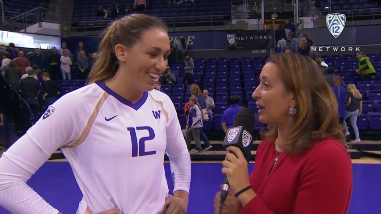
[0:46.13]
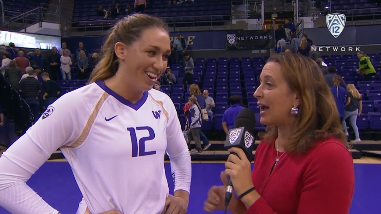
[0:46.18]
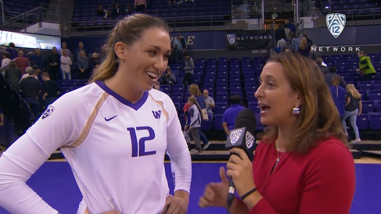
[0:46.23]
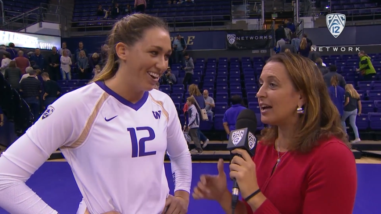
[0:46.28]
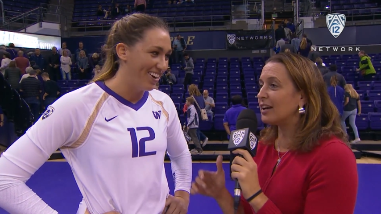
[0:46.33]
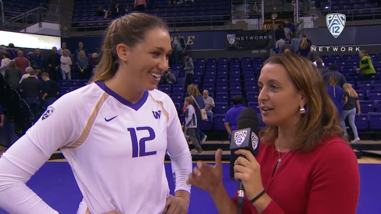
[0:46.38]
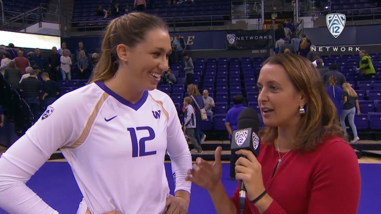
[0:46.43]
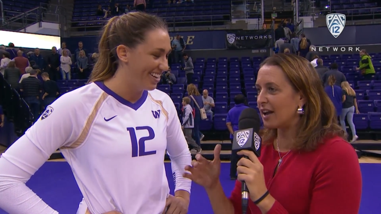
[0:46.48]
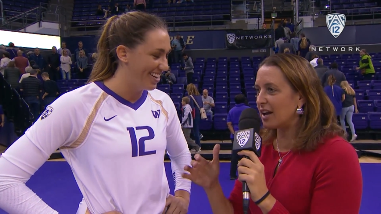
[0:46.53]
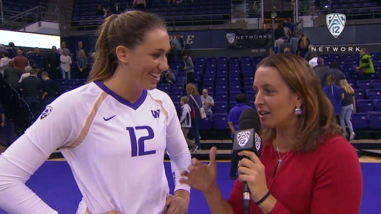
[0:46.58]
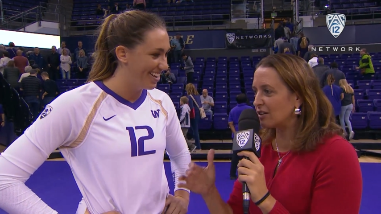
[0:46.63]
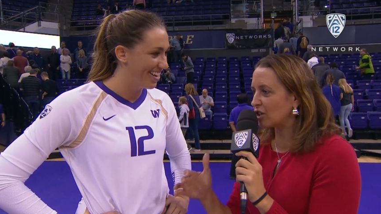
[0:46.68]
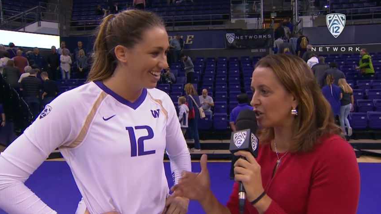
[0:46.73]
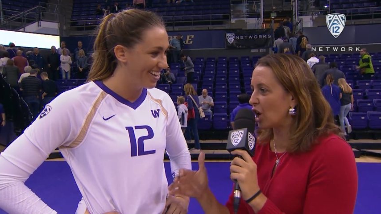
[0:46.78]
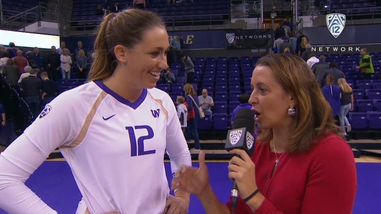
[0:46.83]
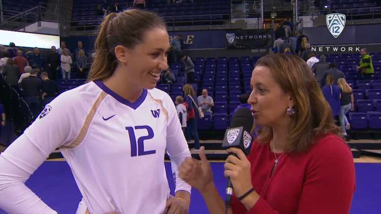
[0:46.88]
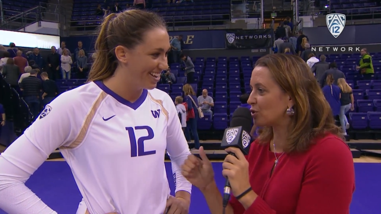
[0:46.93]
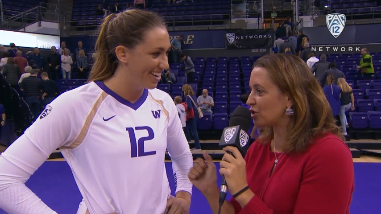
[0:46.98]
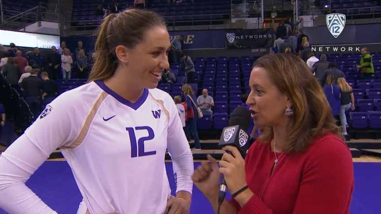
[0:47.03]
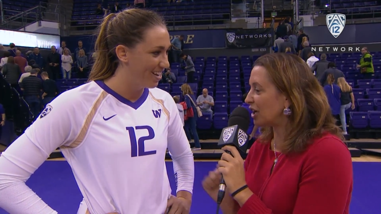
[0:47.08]
Speaker 1: And and
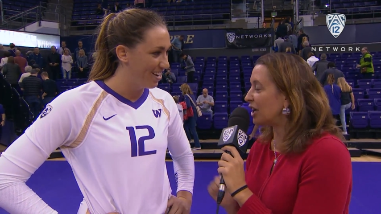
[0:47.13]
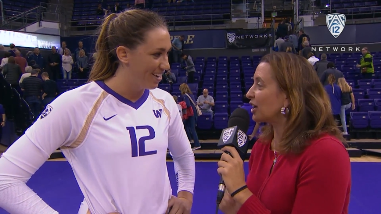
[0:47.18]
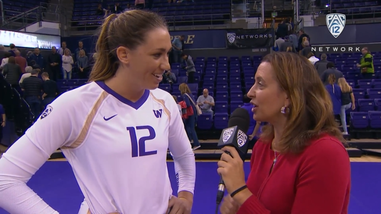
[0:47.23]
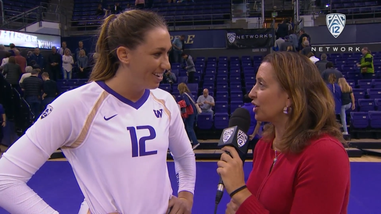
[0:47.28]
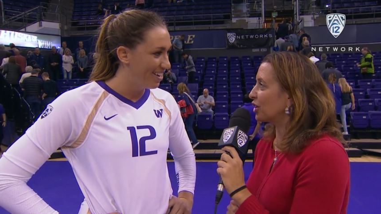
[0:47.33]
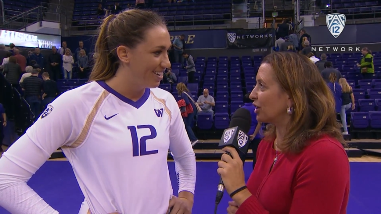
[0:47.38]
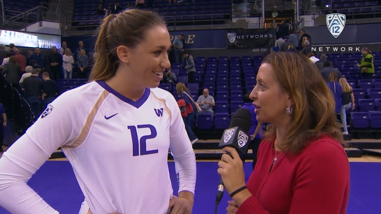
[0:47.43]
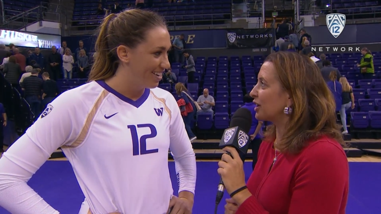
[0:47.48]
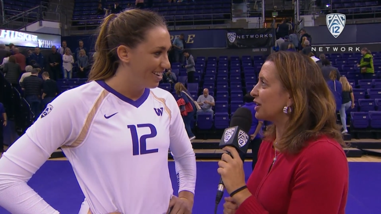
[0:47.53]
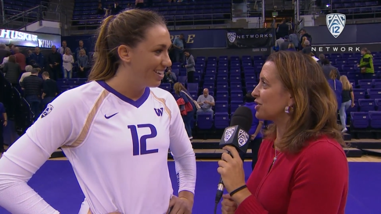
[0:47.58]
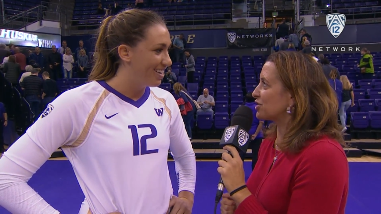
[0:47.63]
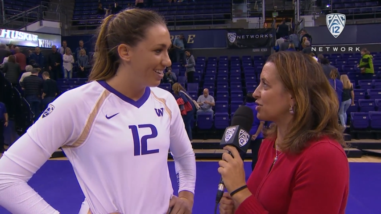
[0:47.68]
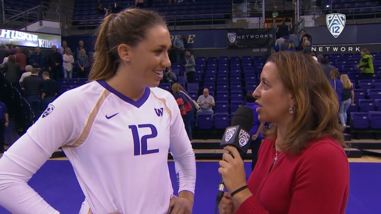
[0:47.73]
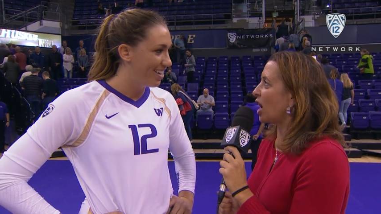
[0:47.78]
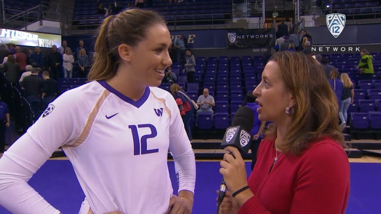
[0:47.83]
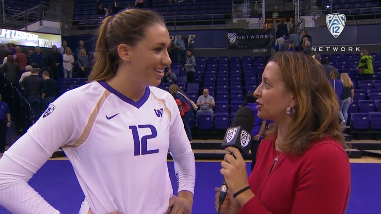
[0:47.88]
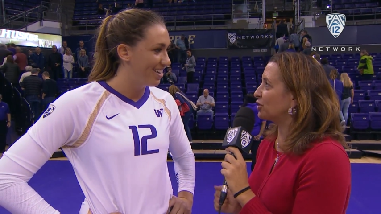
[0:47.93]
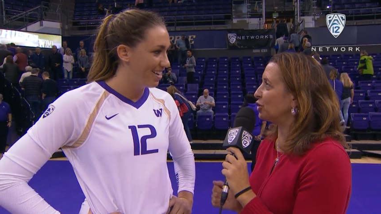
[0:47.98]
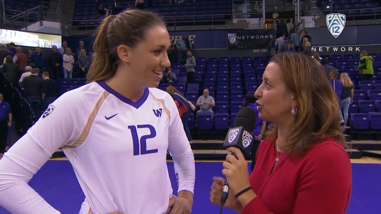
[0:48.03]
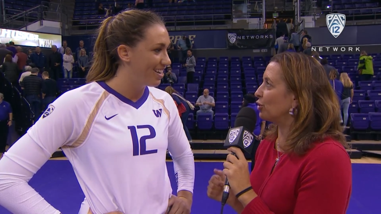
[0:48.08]
Coach Keegan Cook has
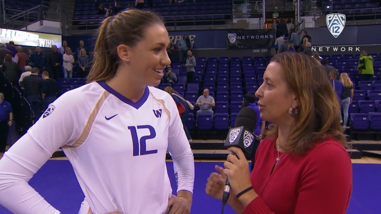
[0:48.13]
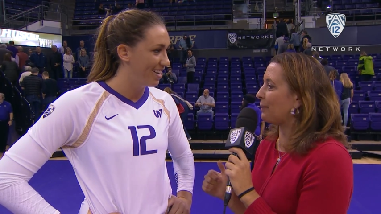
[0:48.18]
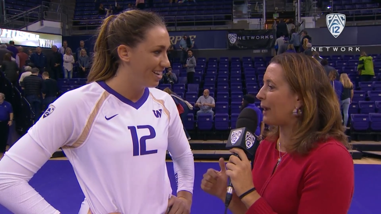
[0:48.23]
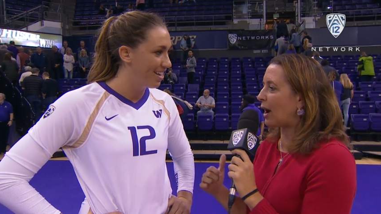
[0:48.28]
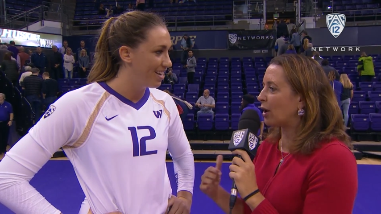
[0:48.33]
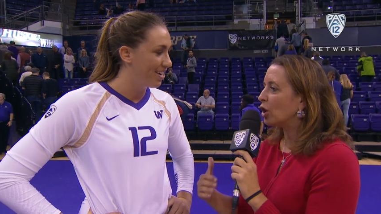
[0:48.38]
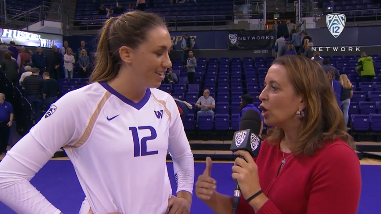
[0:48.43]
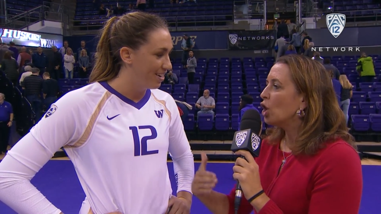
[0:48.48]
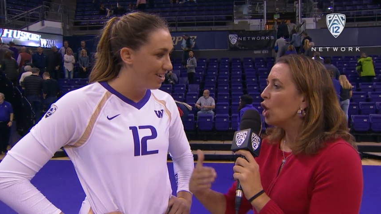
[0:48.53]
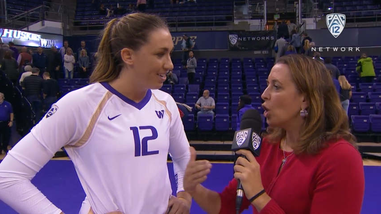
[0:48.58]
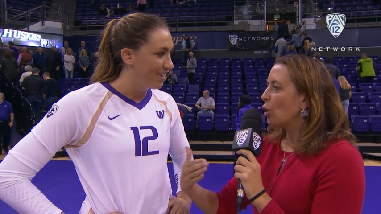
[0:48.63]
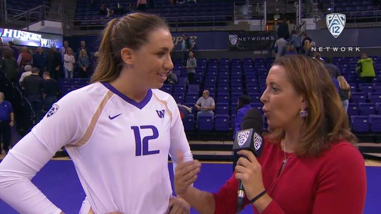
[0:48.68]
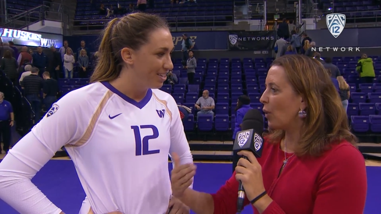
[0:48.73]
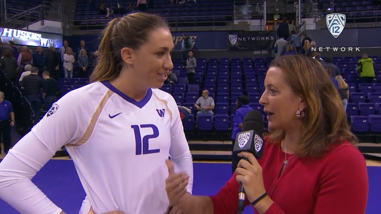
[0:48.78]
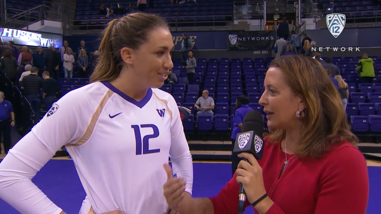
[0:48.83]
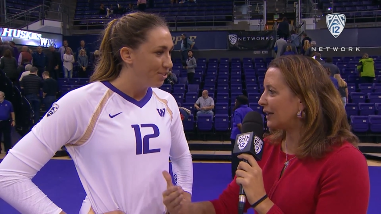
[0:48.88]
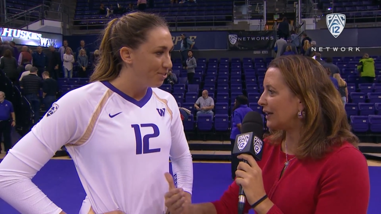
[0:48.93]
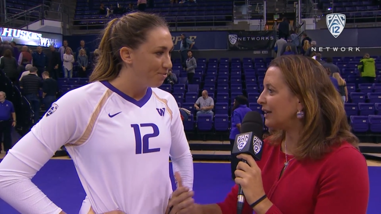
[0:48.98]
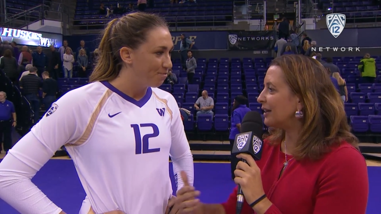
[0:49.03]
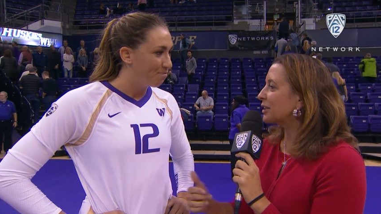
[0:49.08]
talked to you about
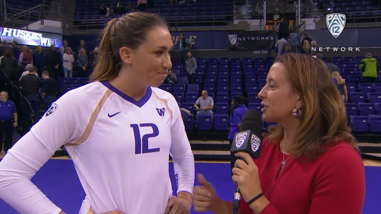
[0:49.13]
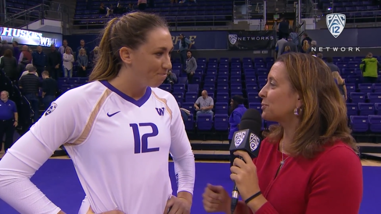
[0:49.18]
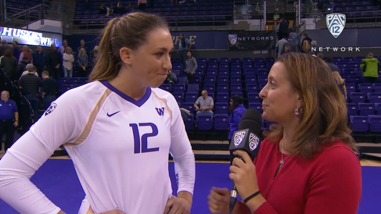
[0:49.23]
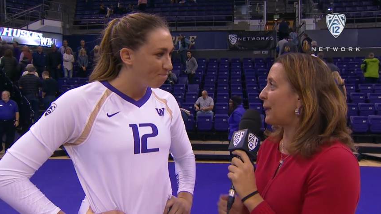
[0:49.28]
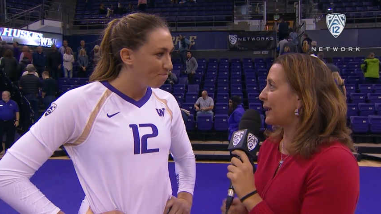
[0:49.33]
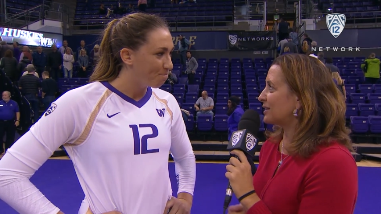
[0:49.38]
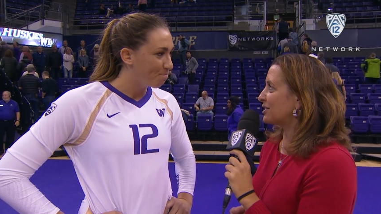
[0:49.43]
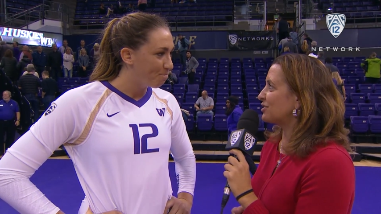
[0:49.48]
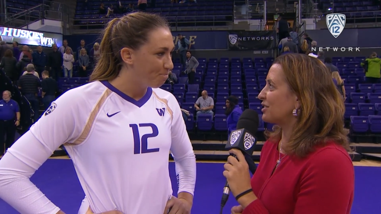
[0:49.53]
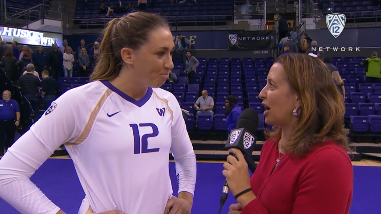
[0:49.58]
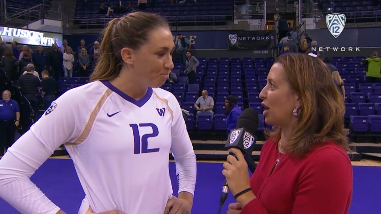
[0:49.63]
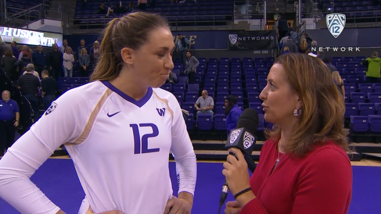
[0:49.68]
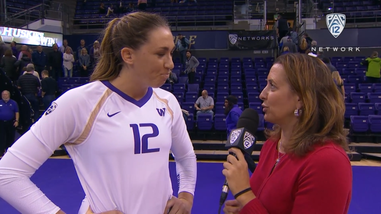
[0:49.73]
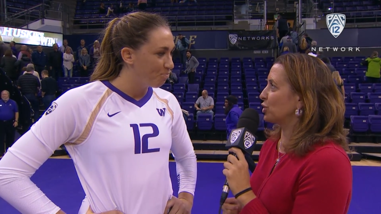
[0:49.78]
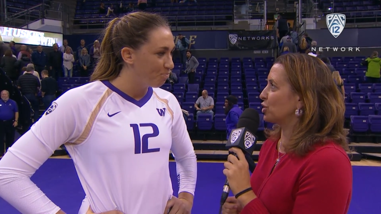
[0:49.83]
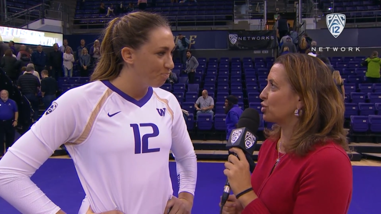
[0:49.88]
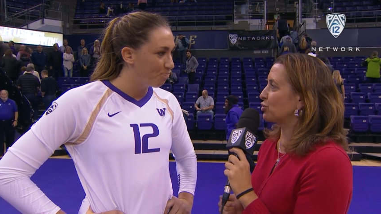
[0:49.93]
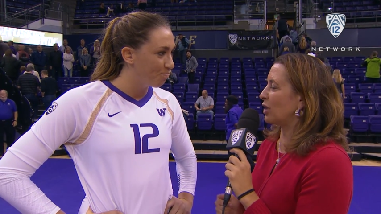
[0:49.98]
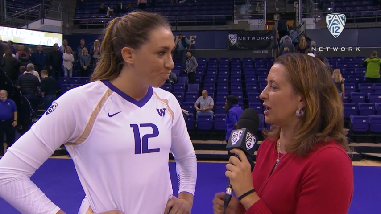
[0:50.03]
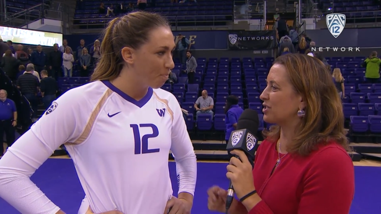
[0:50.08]
what he expects down the
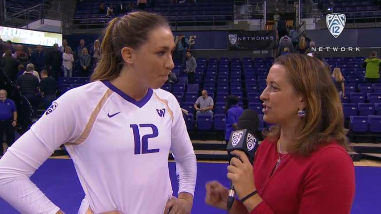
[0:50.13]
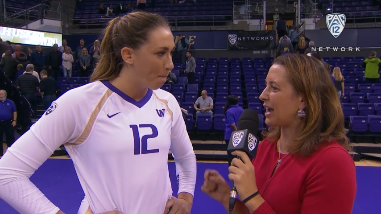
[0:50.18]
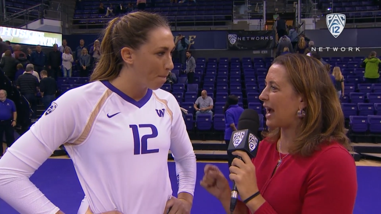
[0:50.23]
stretch.